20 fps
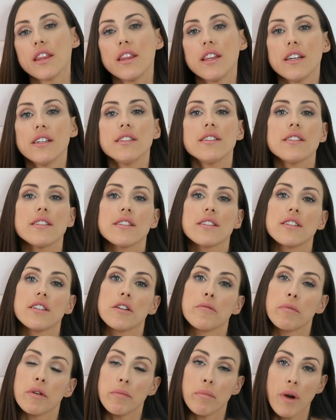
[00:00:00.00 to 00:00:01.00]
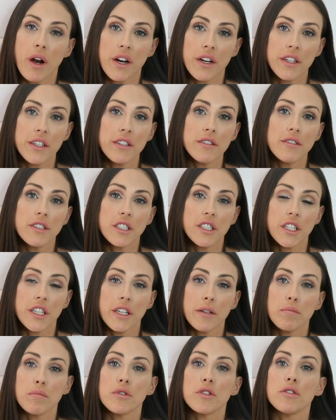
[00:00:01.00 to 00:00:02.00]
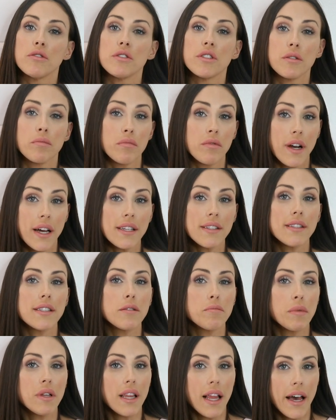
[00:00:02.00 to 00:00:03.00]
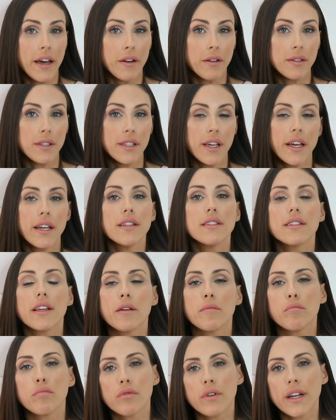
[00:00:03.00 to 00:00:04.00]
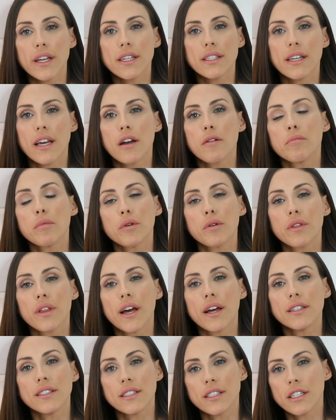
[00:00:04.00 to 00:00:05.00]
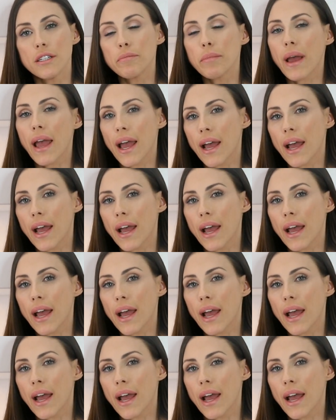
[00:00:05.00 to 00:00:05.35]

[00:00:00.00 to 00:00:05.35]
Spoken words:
This is going to be part of your regime to suppress the melanocytes and break down both that deep